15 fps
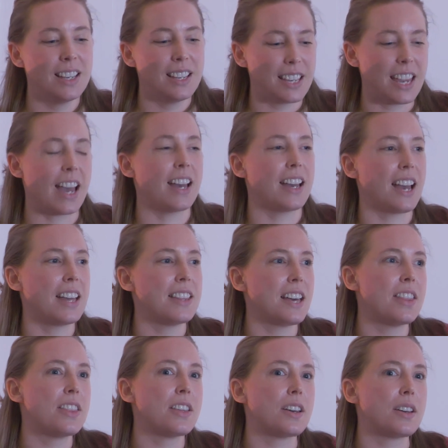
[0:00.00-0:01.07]
Yeah, and
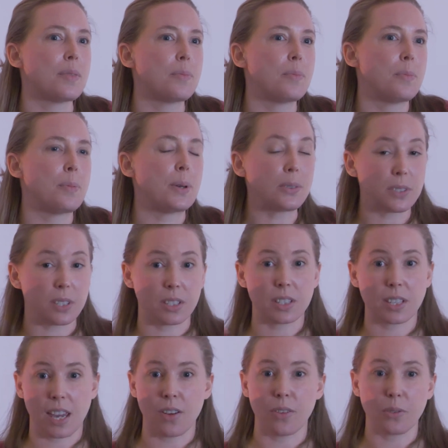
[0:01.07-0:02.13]
then the Built to
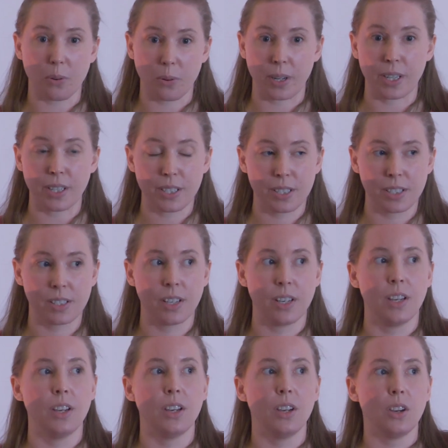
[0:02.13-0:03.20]
Scale course
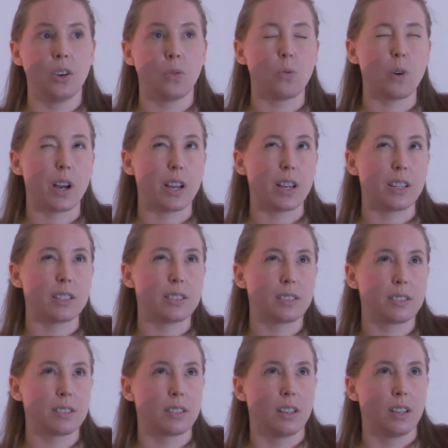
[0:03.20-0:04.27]

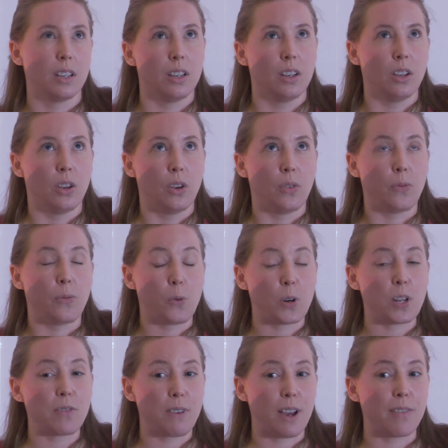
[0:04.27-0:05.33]
was
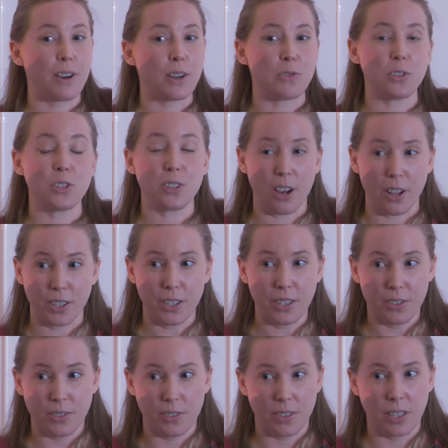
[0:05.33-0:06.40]

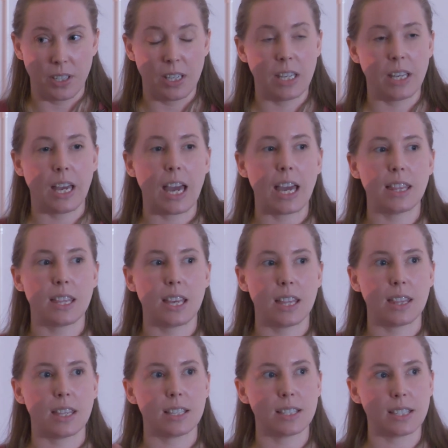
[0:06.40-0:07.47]
$4,500. And then
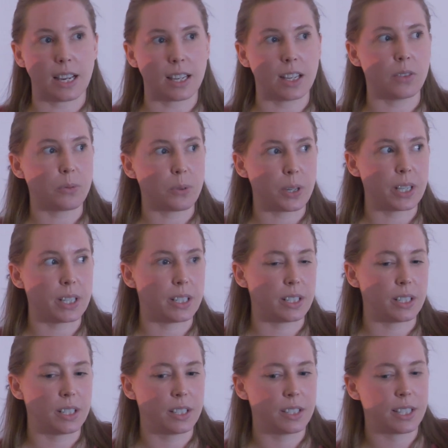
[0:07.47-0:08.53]
the second
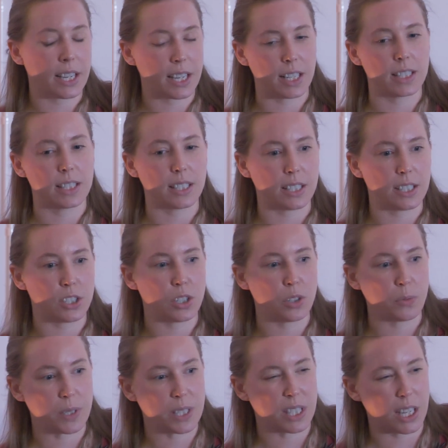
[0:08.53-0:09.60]
installation
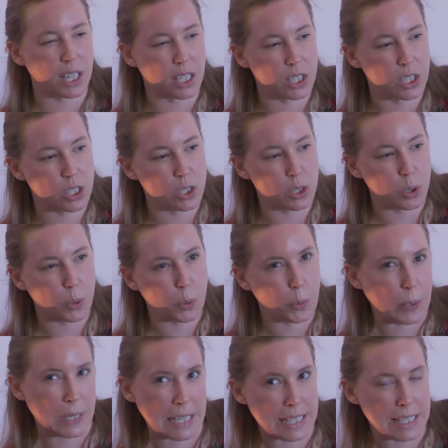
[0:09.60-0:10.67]
was like
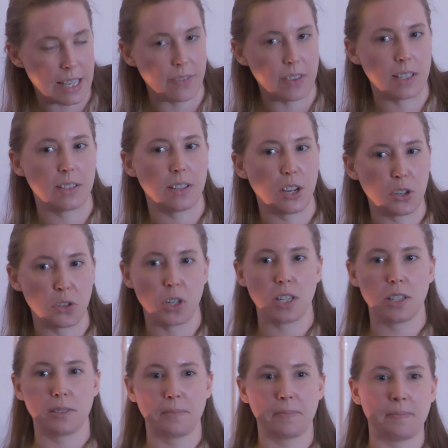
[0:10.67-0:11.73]
2,700.
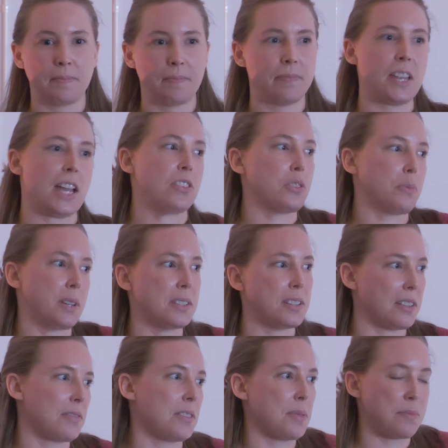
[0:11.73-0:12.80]
Yeah, don't mind,
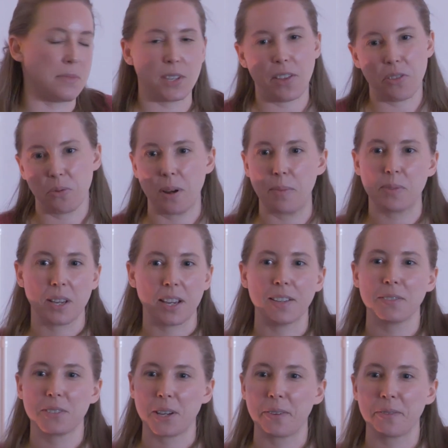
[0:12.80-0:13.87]
it's on their
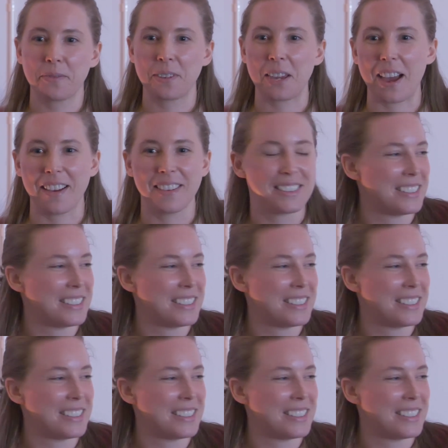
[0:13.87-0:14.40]
website, so yeah.